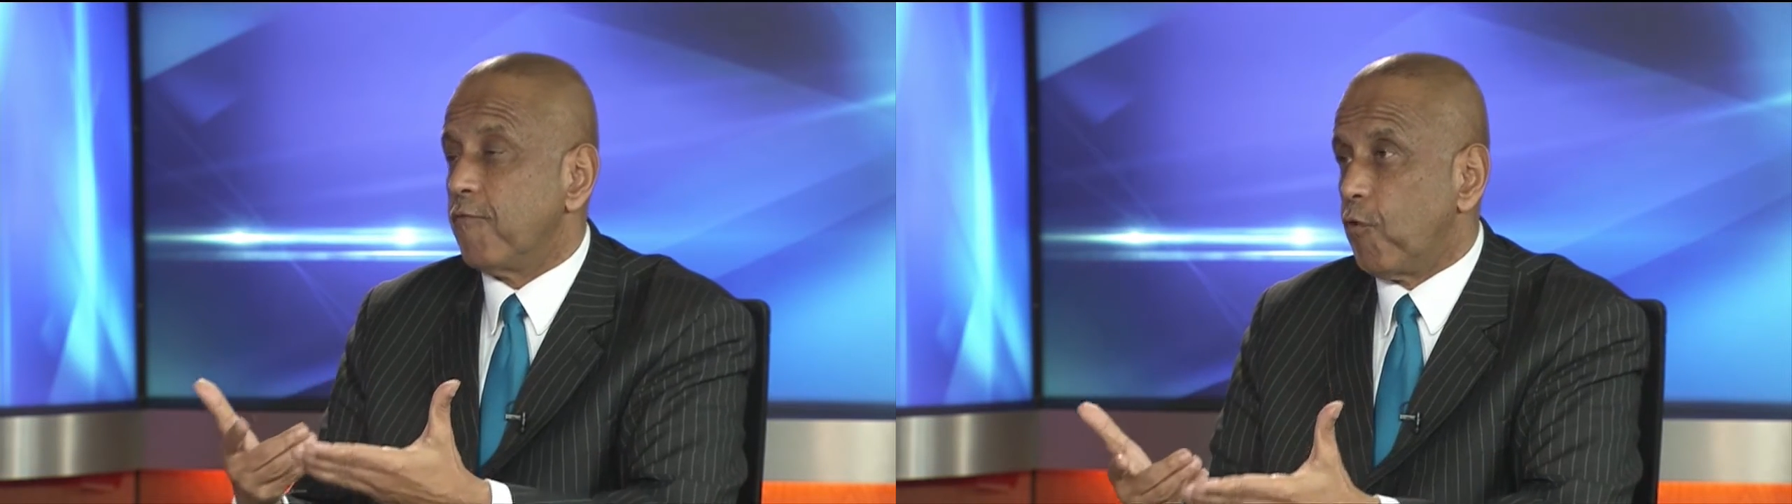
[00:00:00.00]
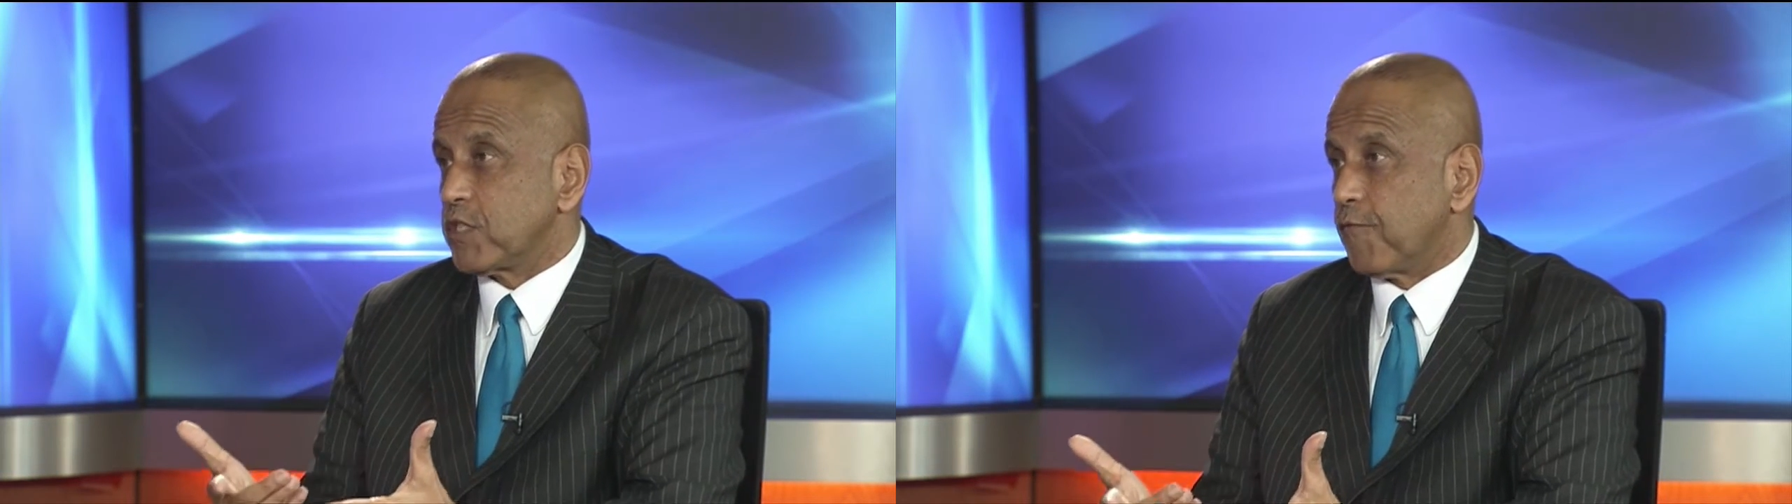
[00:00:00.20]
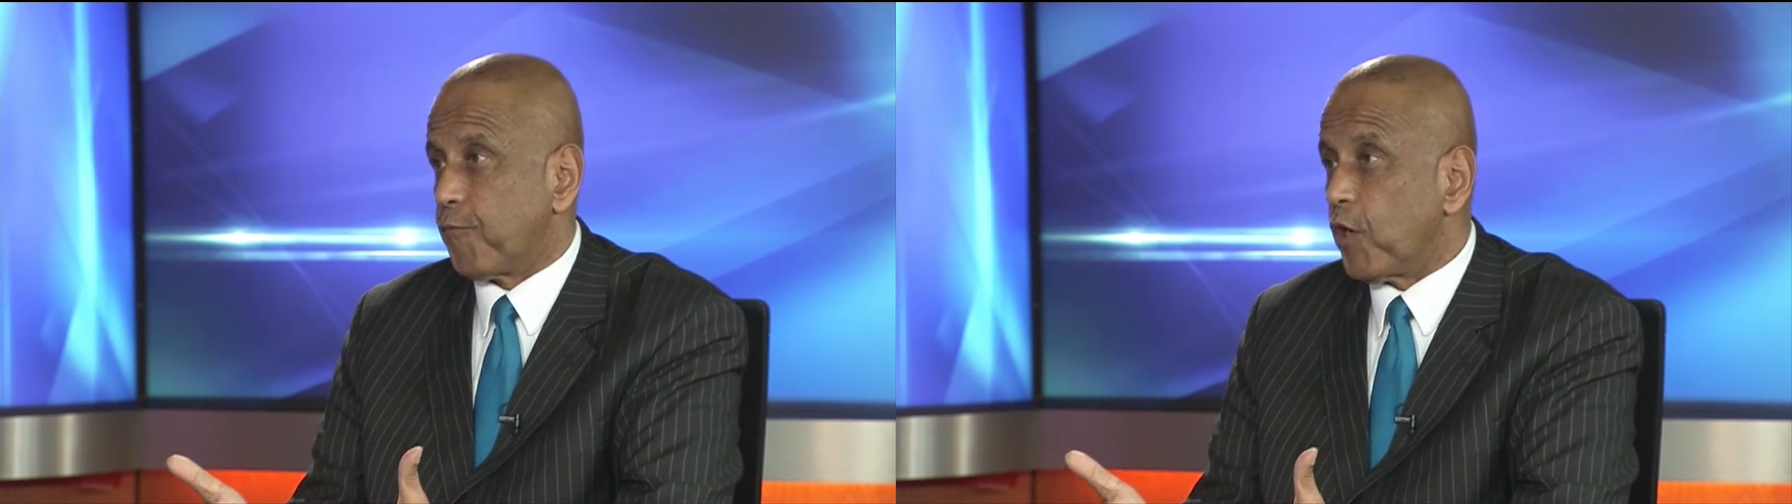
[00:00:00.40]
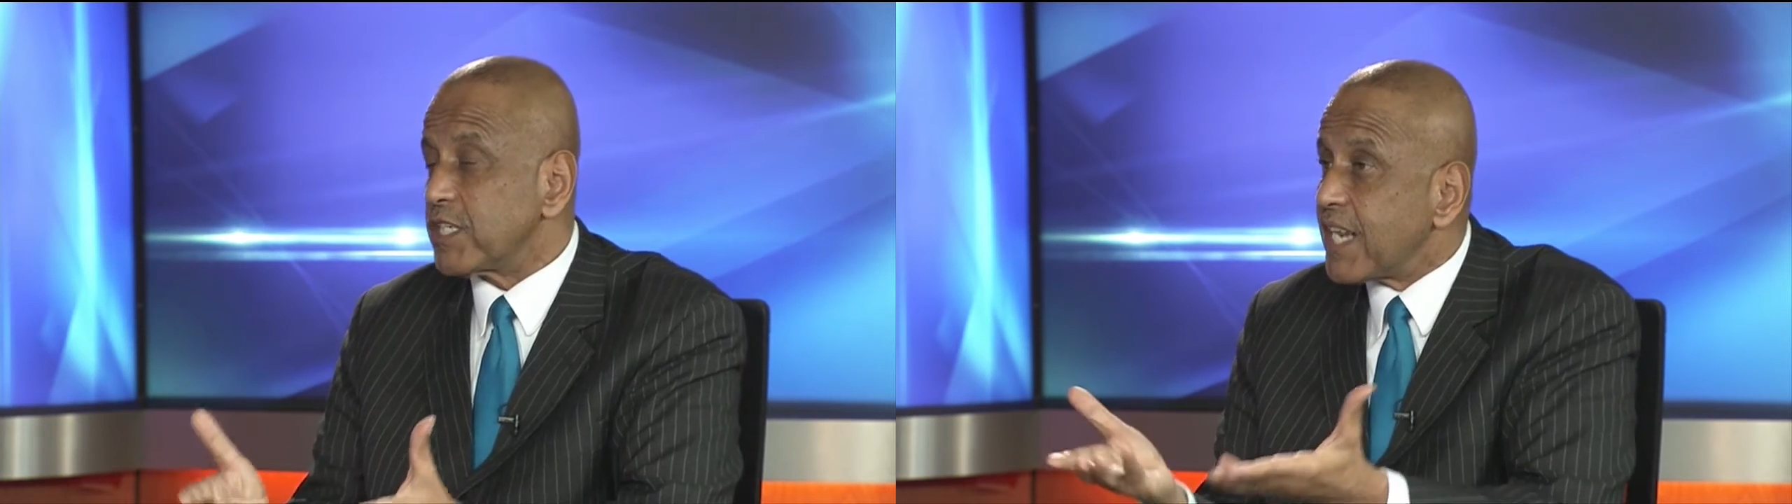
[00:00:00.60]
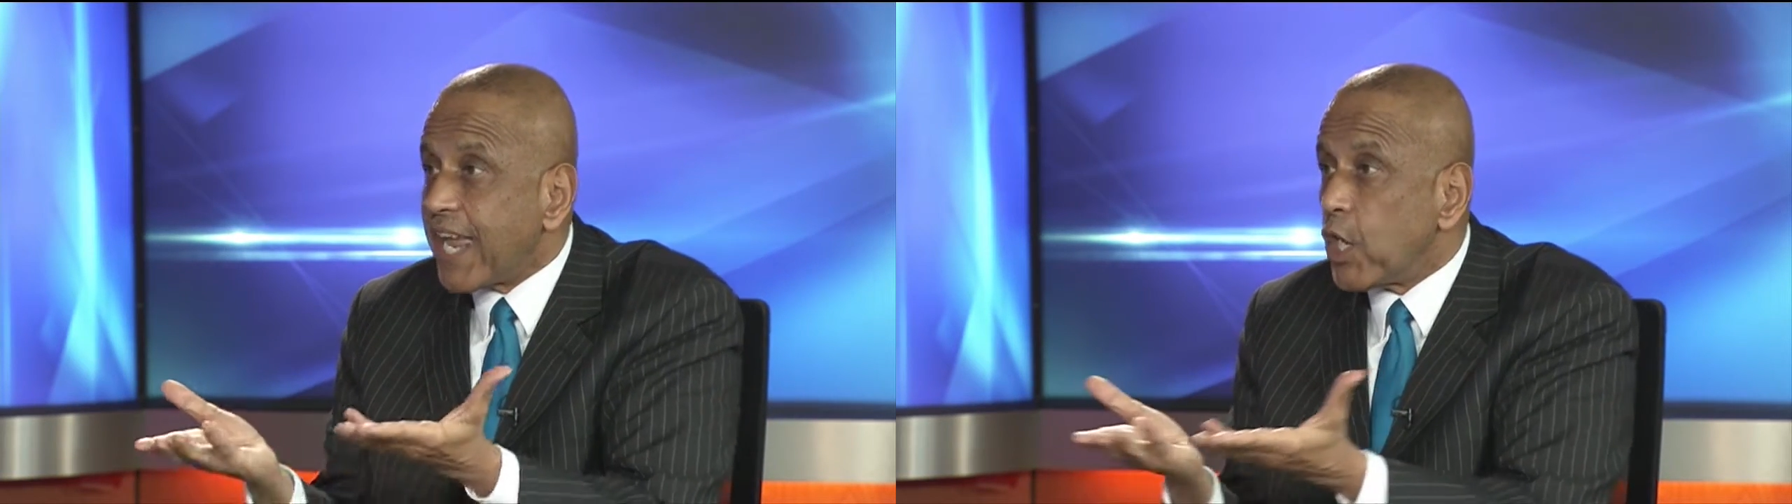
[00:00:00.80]
force in
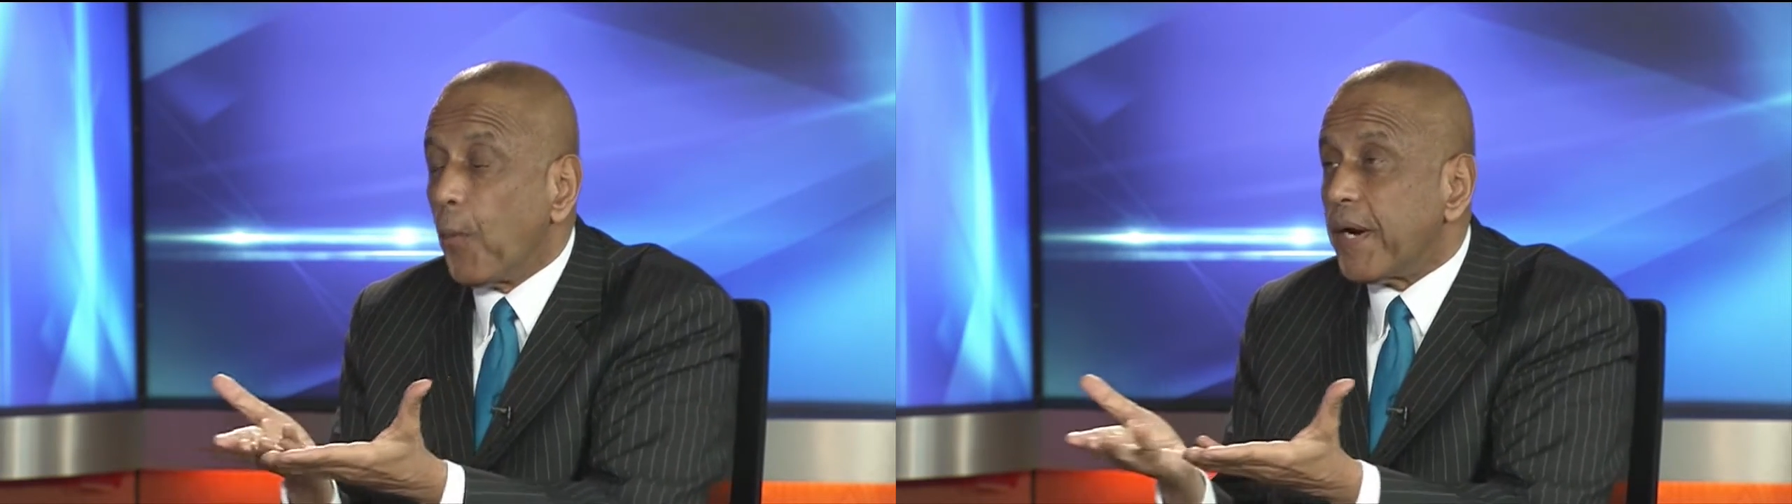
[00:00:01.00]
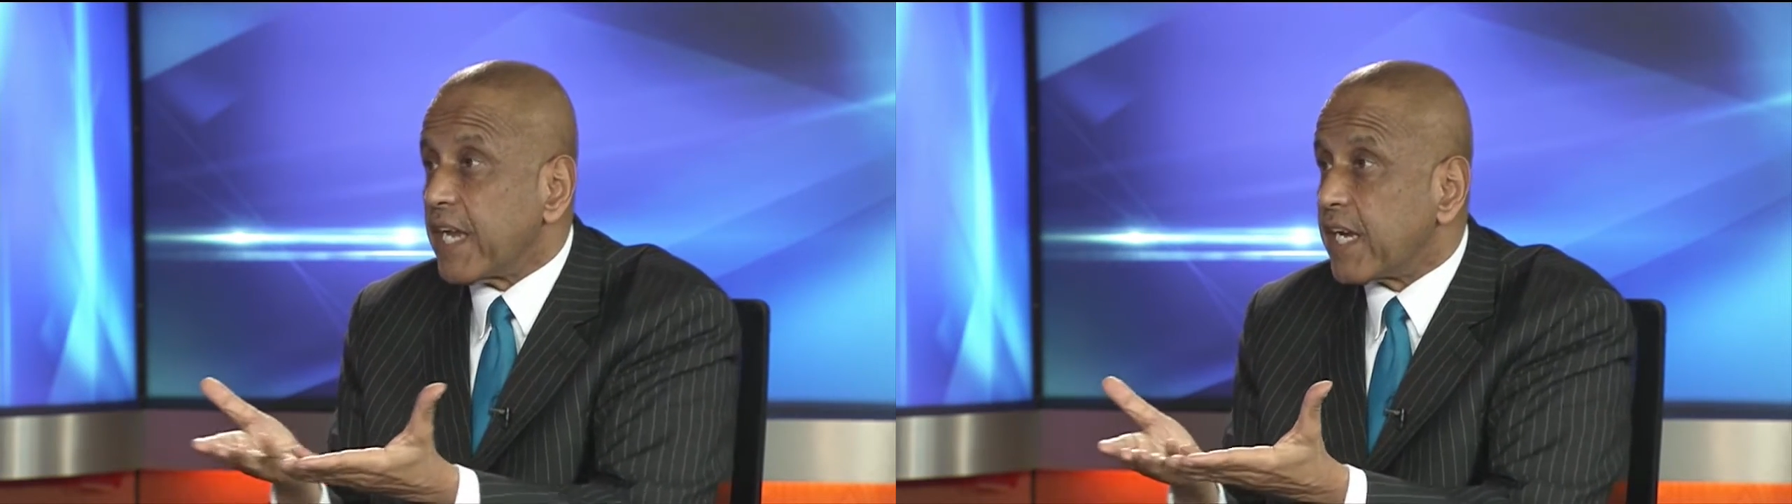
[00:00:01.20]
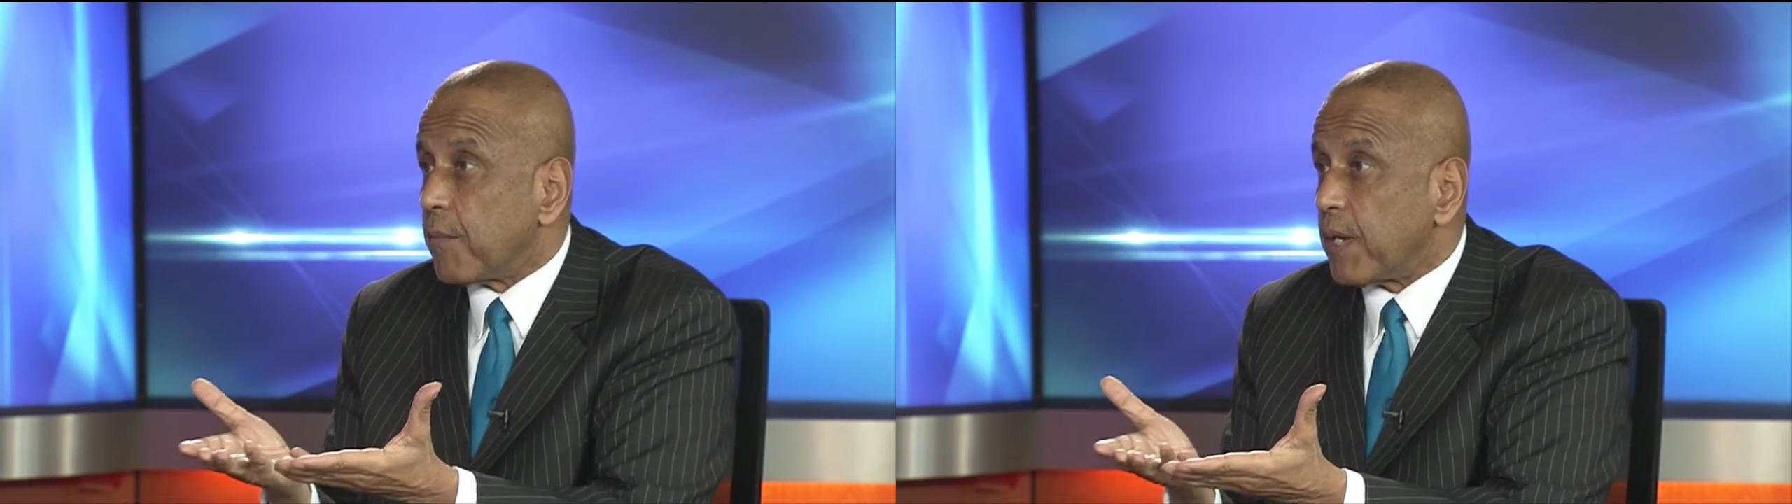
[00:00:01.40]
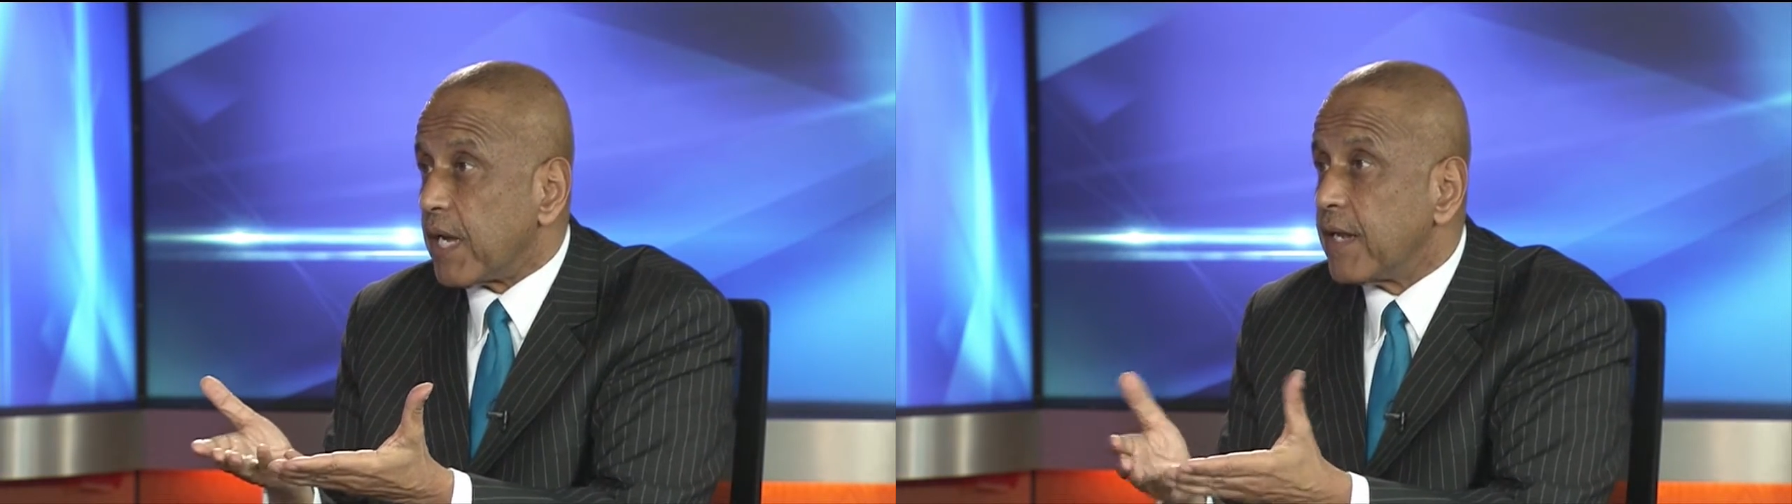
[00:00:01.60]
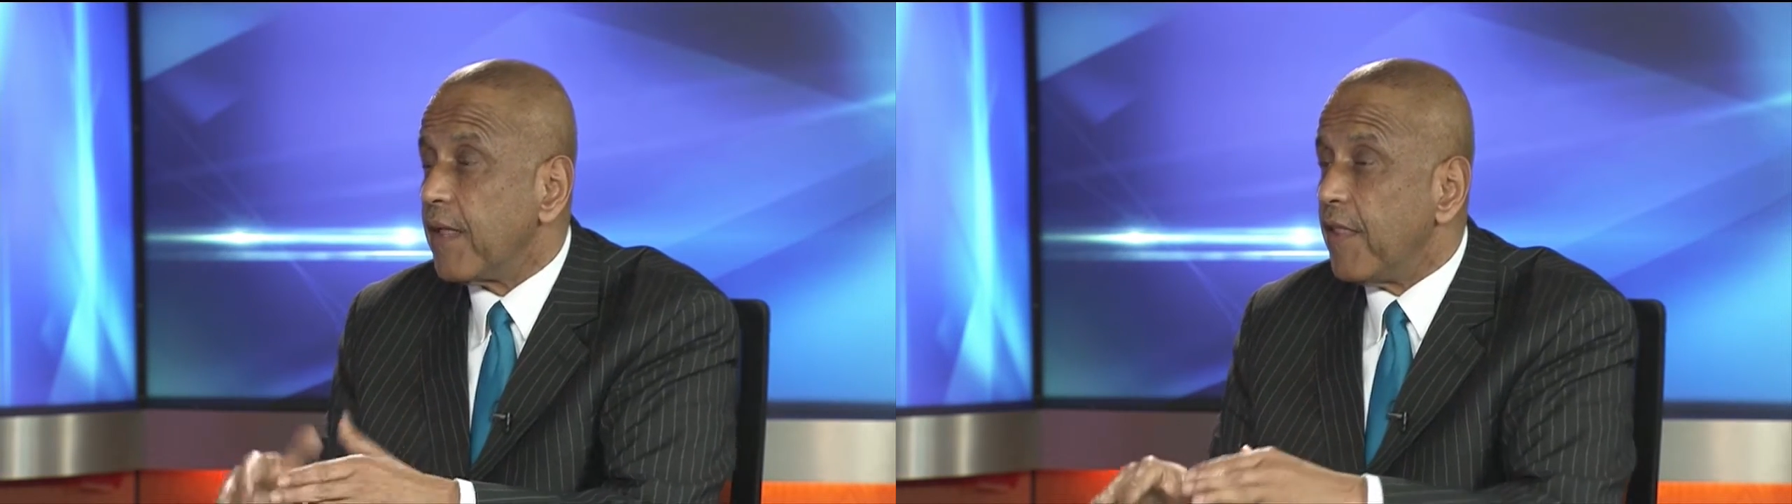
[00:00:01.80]
Ferguson had nobody in
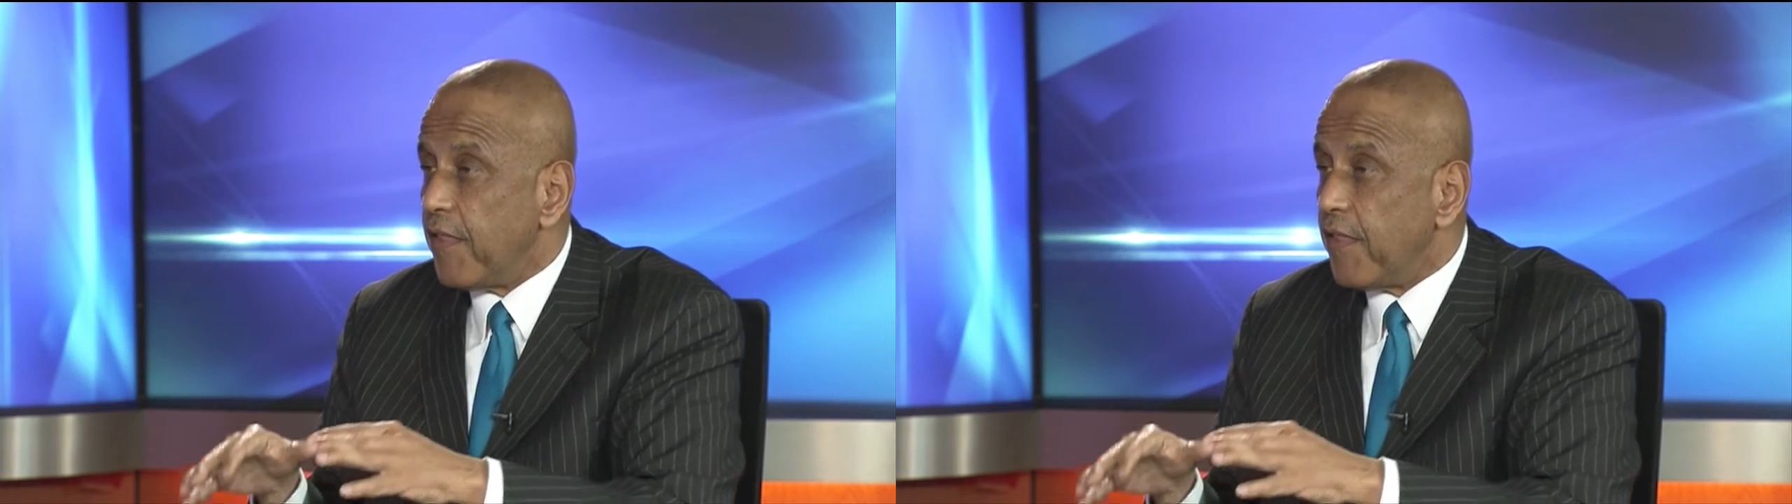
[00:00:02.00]
command.